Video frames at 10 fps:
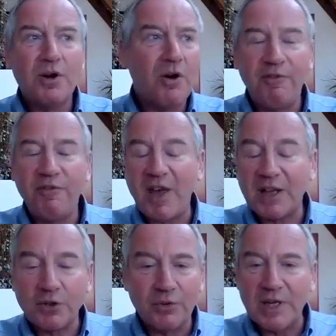you know,
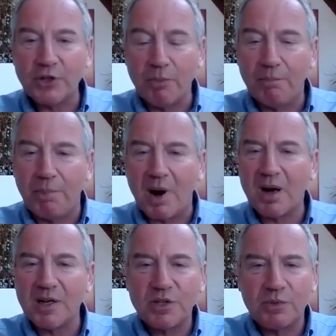factories or
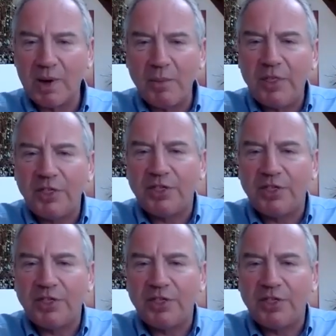barns where we